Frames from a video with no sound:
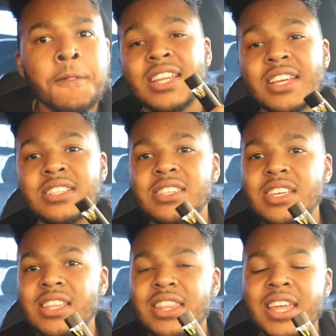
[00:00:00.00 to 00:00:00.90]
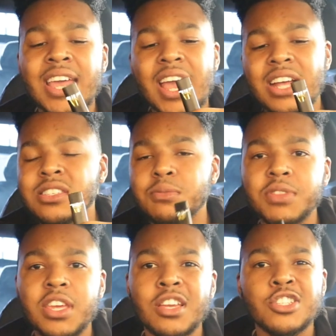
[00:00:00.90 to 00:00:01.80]
Did see that they had some
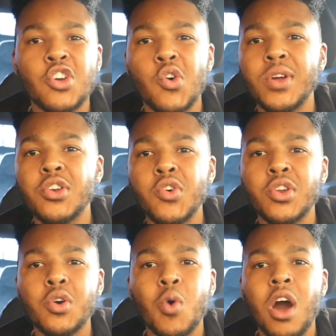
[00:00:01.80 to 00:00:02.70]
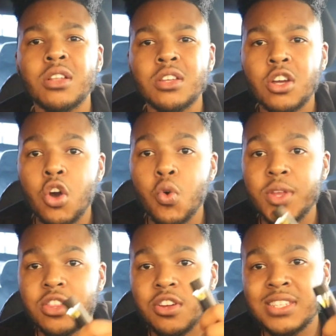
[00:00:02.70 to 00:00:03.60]
things going on a while ago
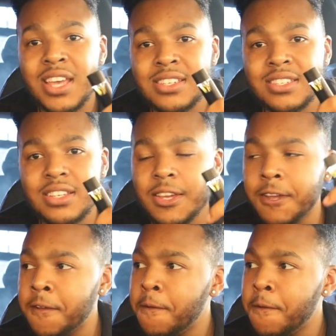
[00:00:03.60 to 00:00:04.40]
with their testing.